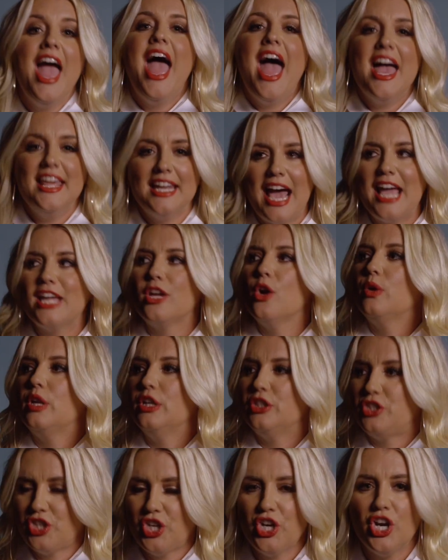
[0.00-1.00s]
and I go to
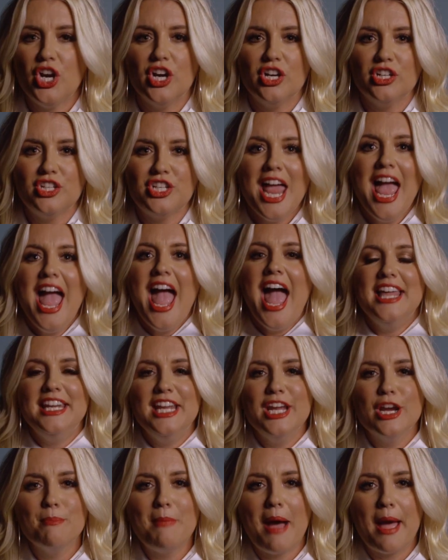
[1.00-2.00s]
church and
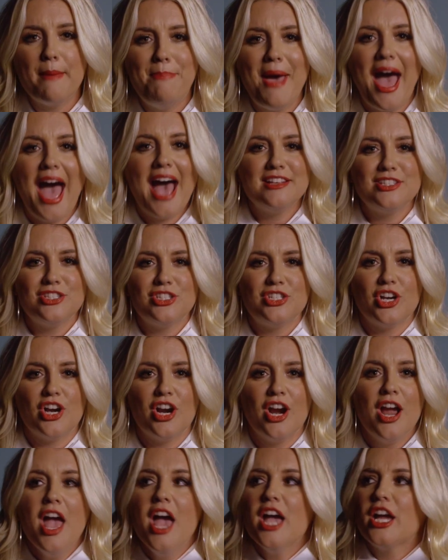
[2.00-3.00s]
hear my
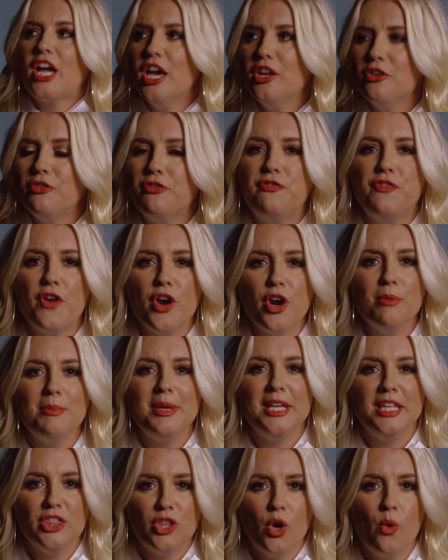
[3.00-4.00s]
pastor
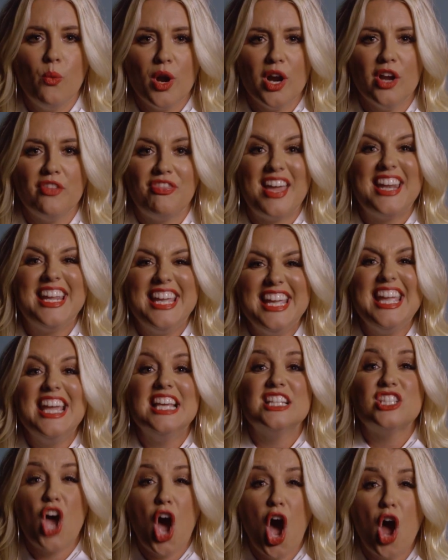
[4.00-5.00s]
confirming the word that he
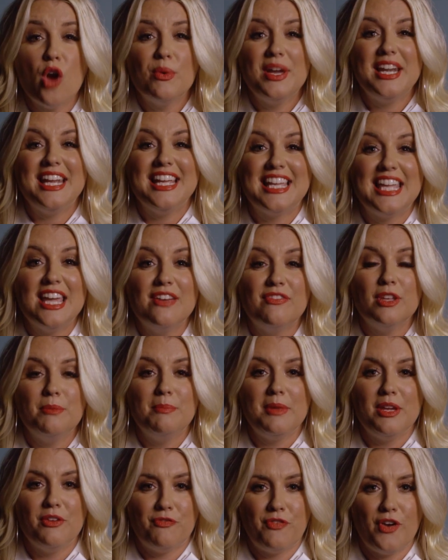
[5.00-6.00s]
has already given
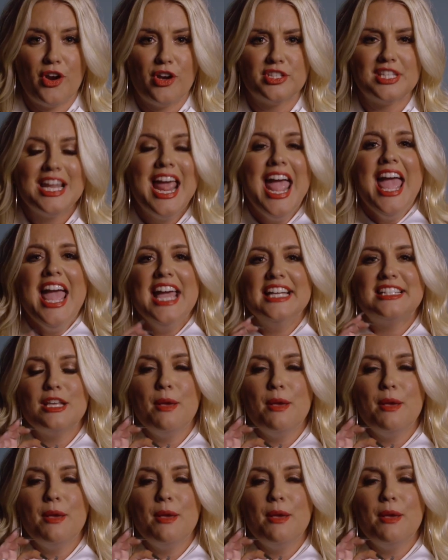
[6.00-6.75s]
me first. It's